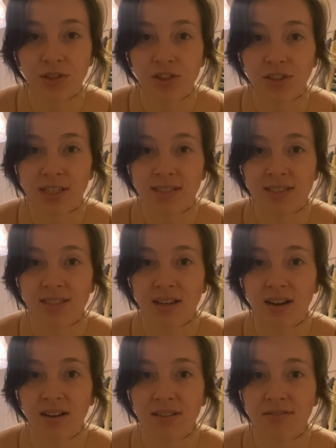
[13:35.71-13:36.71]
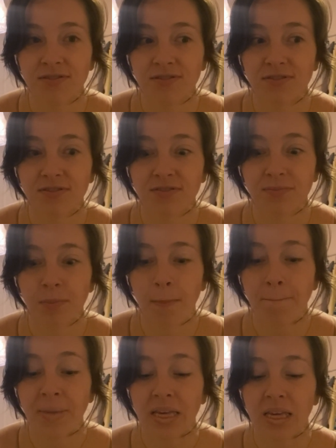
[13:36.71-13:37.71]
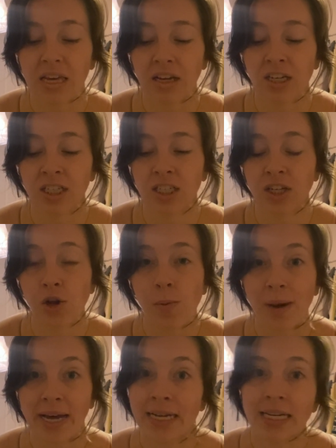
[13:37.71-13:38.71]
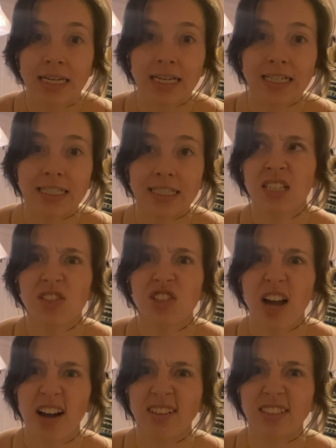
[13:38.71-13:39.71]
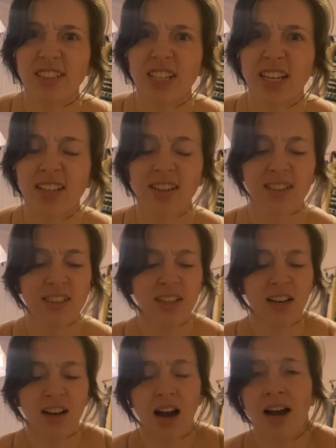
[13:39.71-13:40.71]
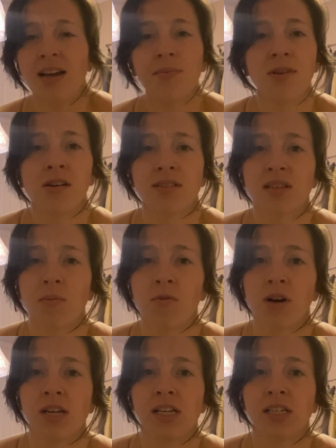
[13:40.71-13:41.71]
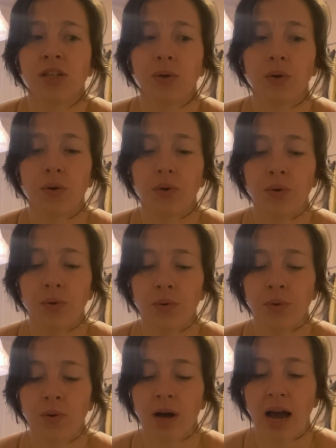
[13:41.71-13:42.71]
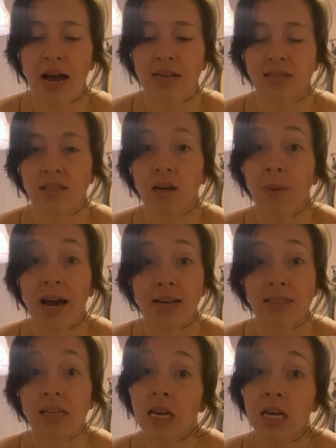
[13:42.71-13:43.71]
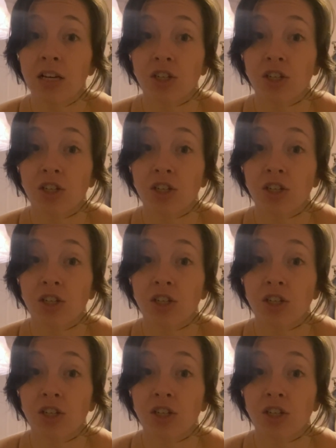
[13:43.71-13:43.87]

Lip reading: stress of being nomadic is challenging. I am not someone who has the capacity